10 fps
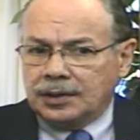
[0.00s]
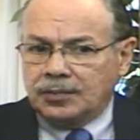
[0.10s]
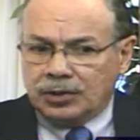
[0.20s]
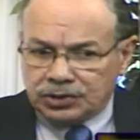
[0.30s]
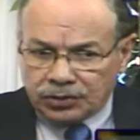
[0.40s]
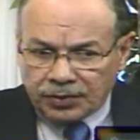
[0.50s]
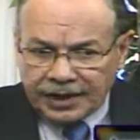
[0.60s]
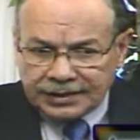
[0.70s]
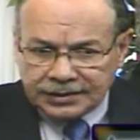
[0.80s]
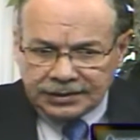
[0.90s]
a more
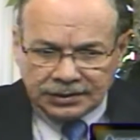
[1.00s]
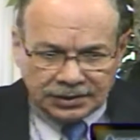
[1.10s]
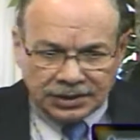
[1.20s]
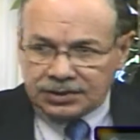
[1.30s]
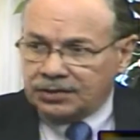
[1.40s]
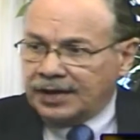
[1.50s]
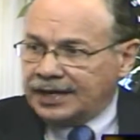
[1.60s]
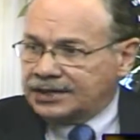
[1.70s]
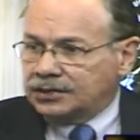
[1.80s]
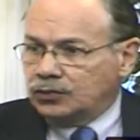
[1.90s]
direct
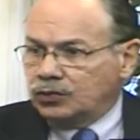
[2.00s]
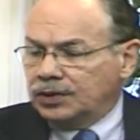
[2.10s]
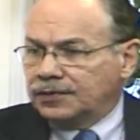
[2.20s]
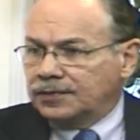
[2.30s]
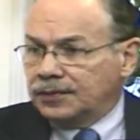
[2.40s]
interaction with,